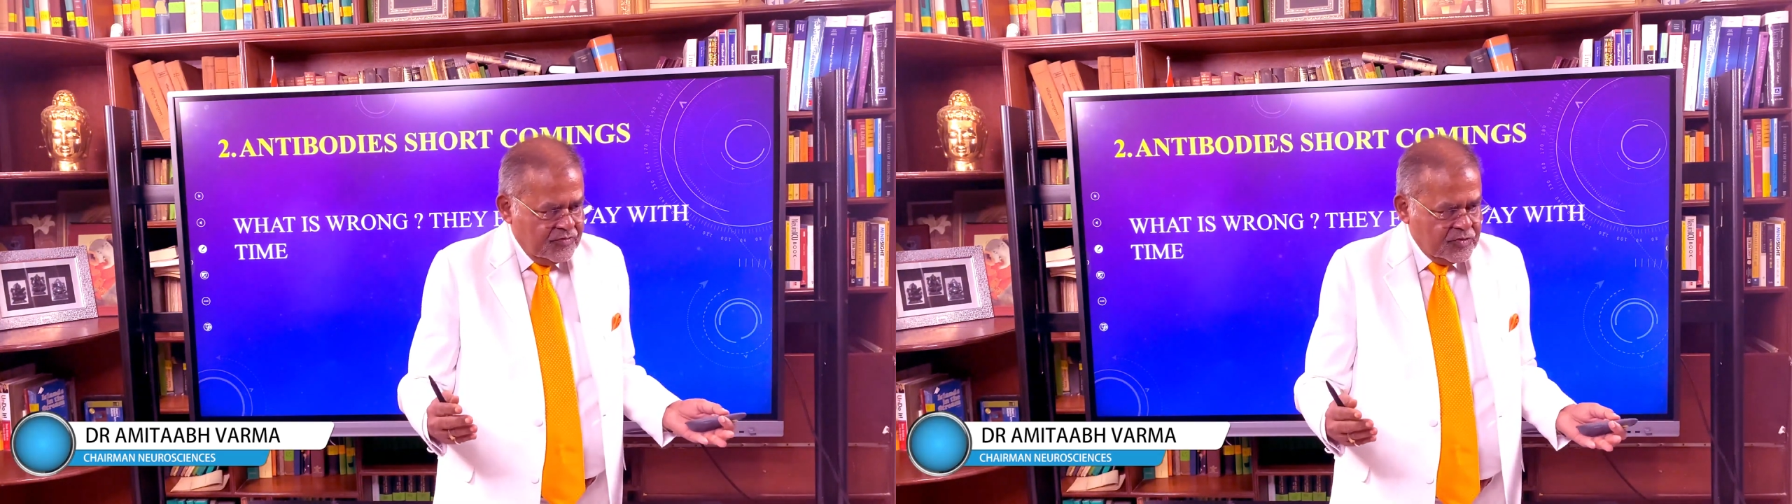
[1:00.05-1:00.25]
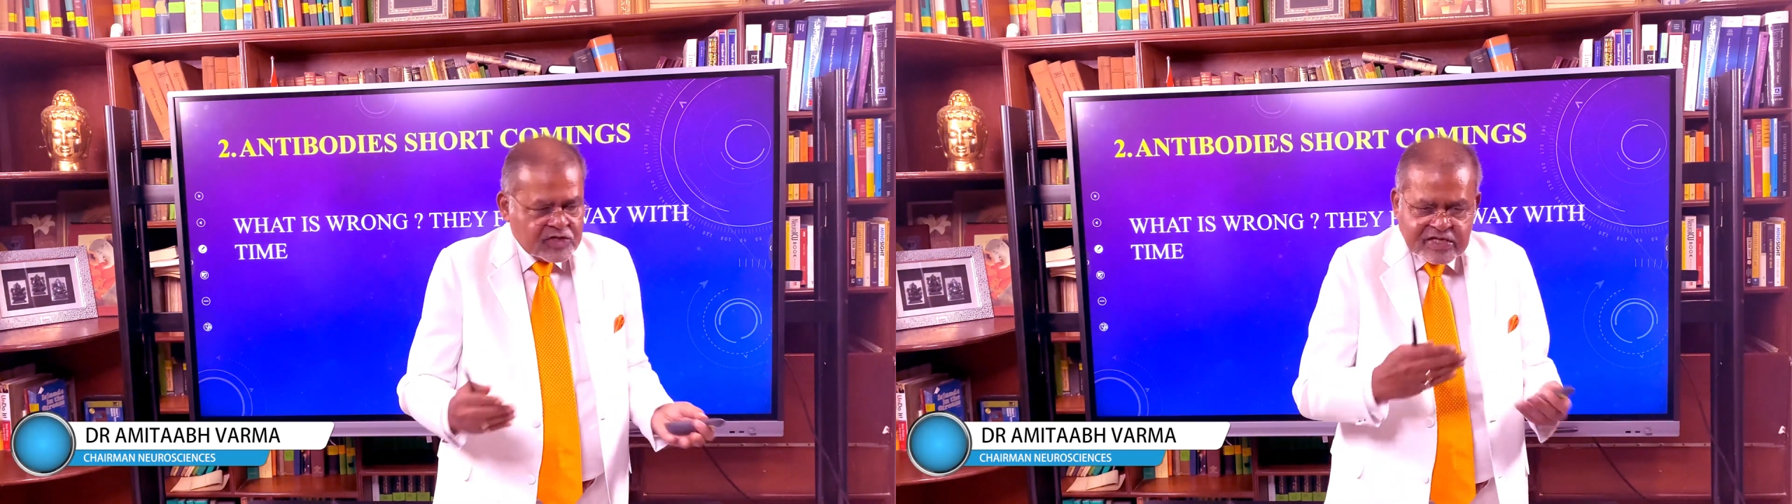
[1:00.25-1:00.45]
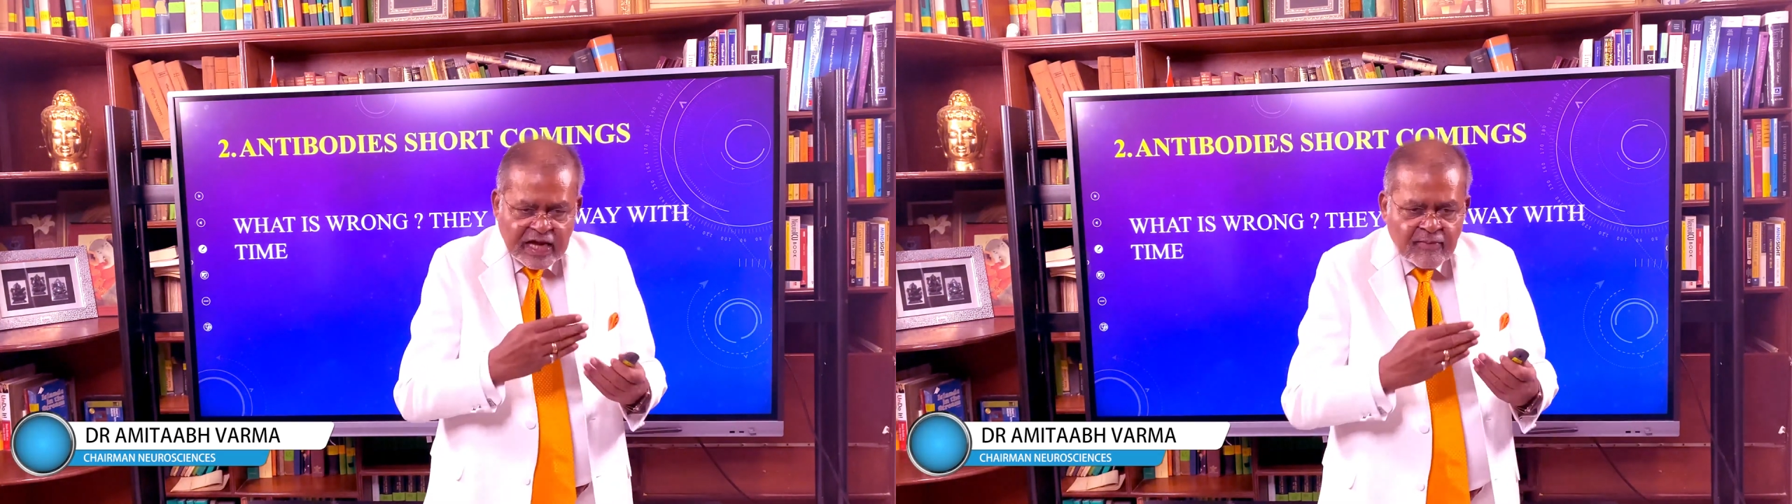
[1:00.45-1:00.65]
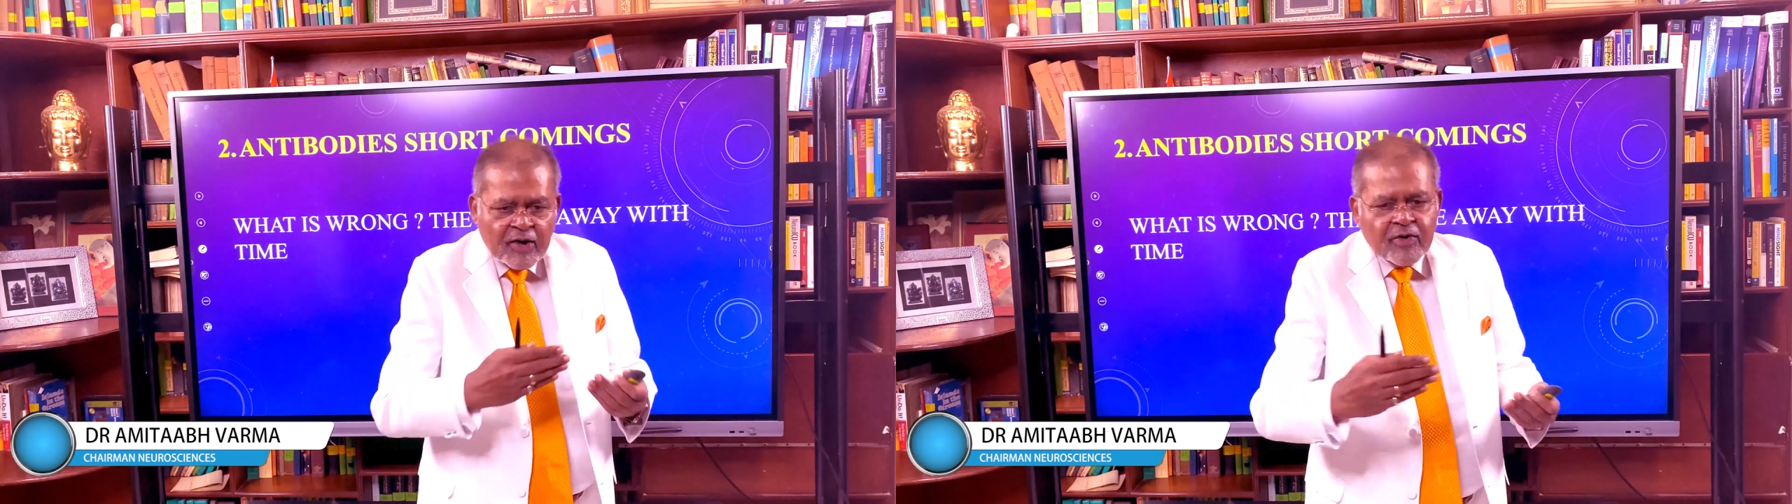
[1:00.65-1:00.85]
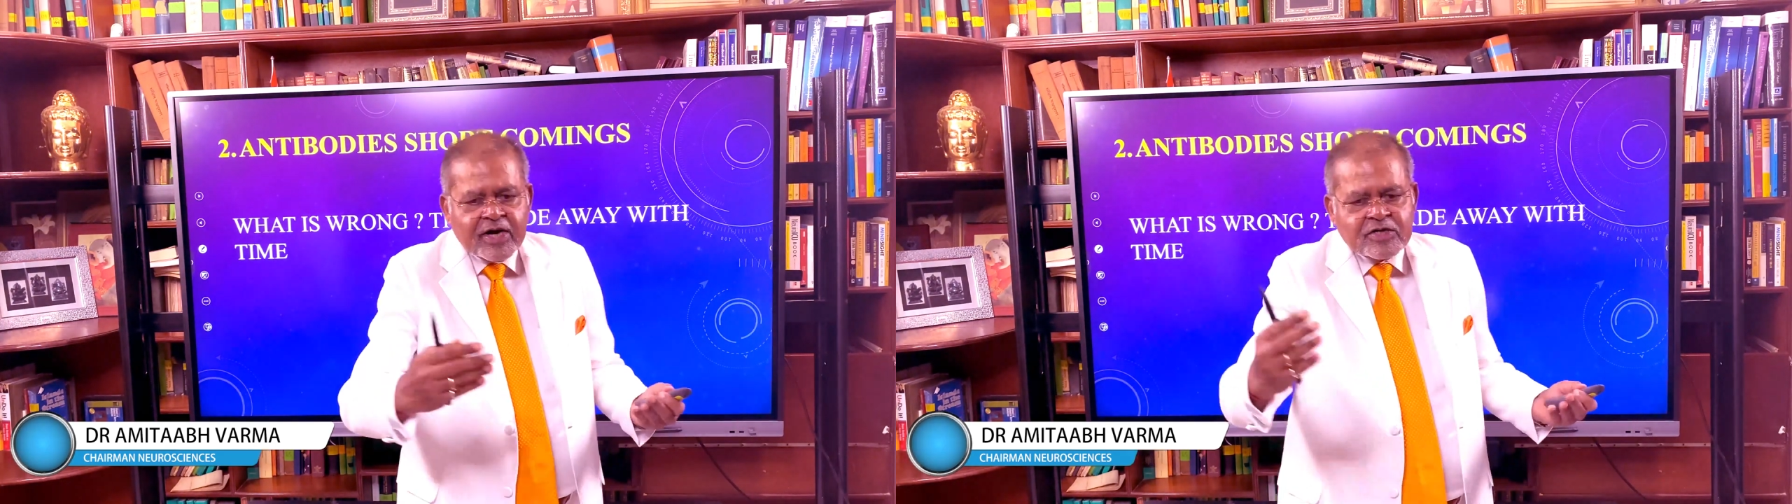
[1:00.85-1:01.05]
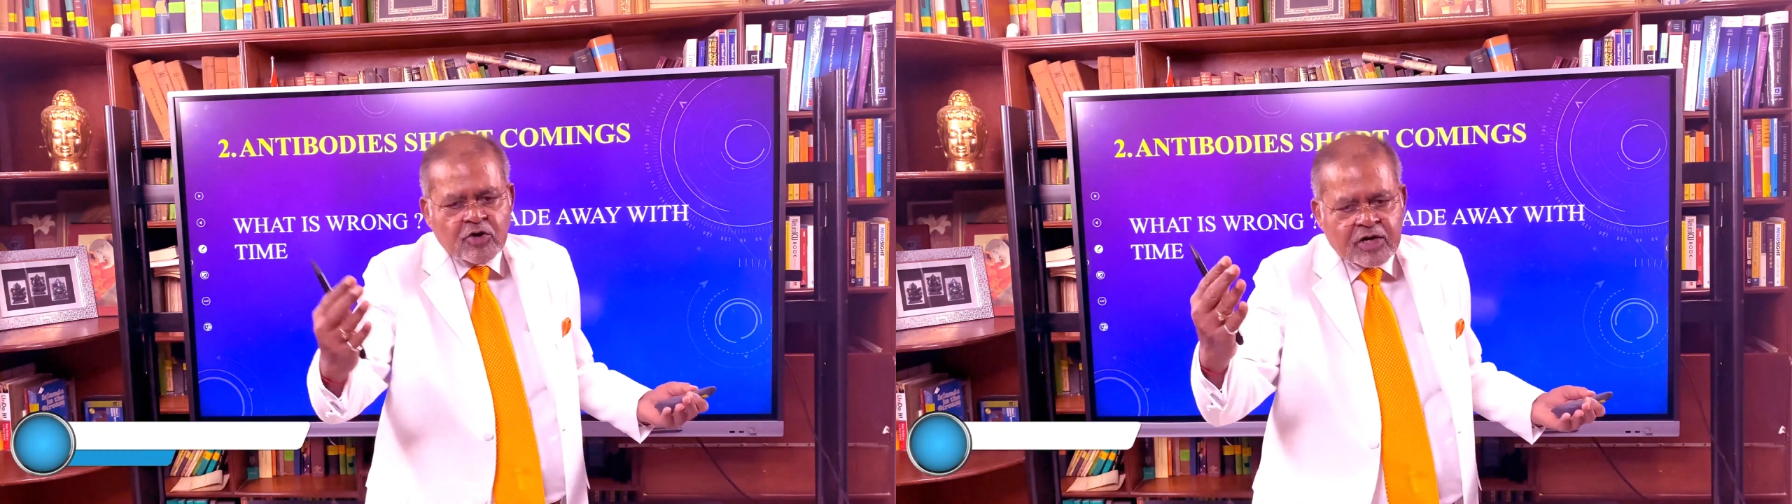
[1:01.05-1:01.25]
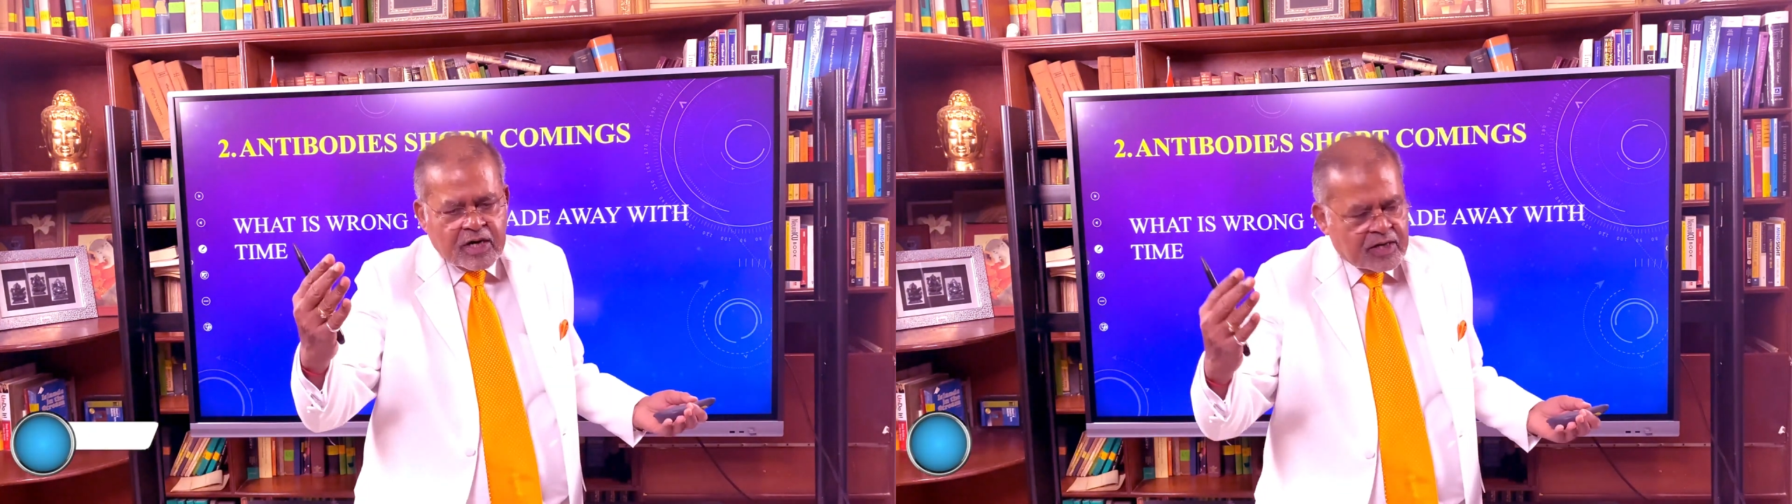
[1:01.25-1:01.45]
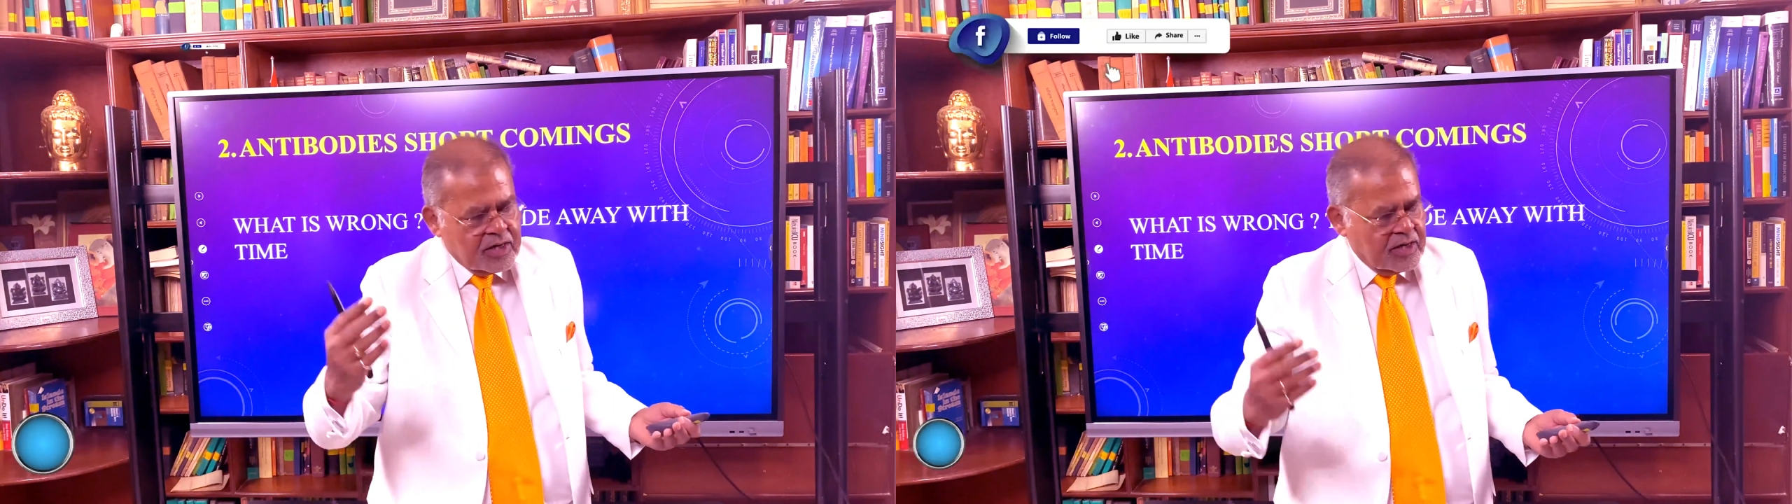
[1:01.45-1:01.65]
The same level does not
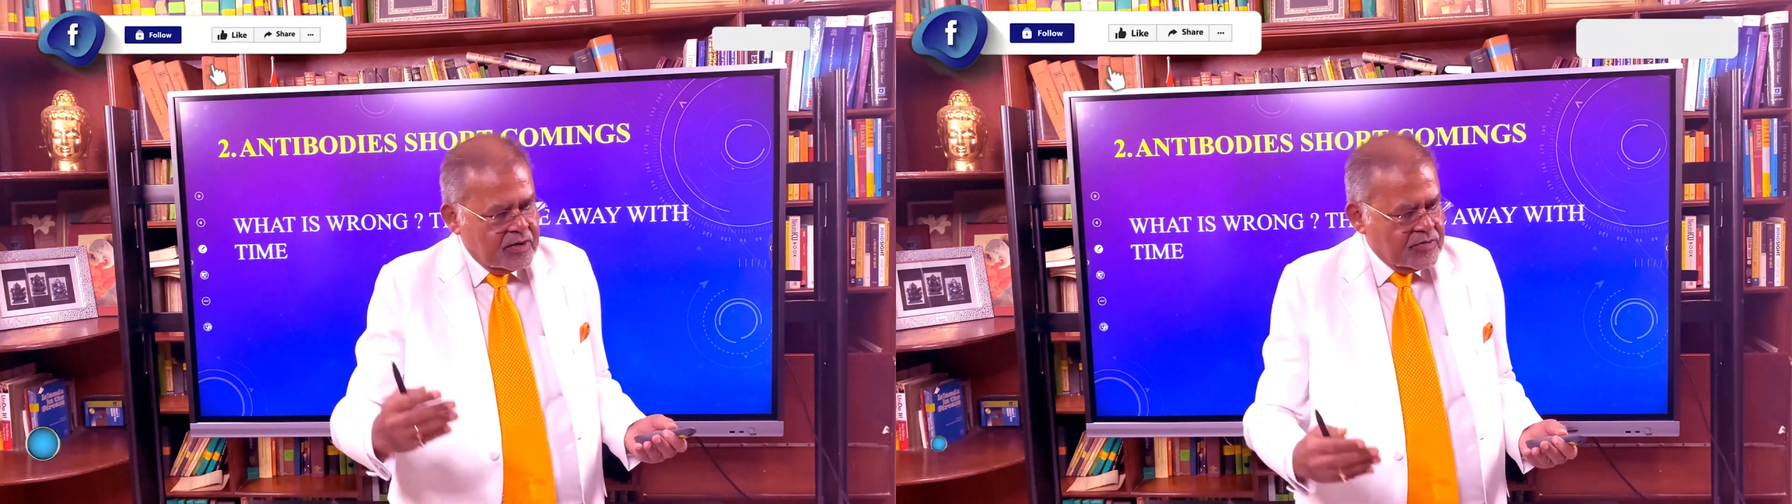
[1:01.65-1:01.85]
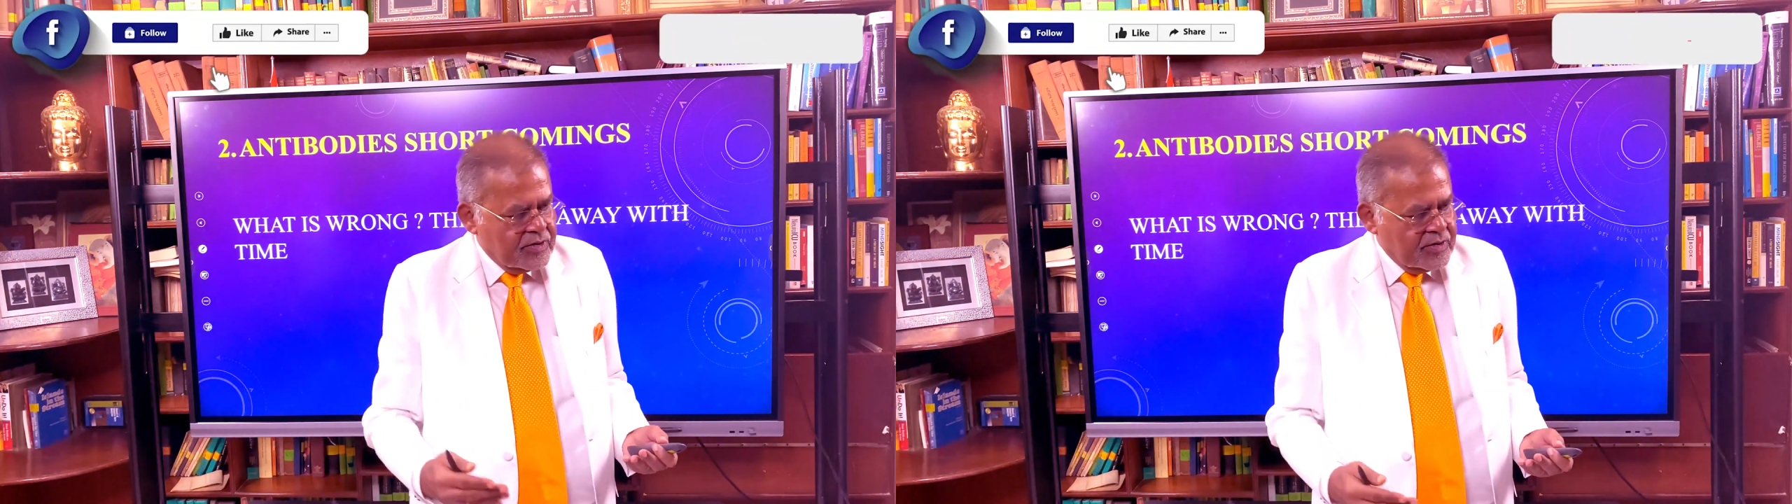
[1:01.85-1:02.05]
occur.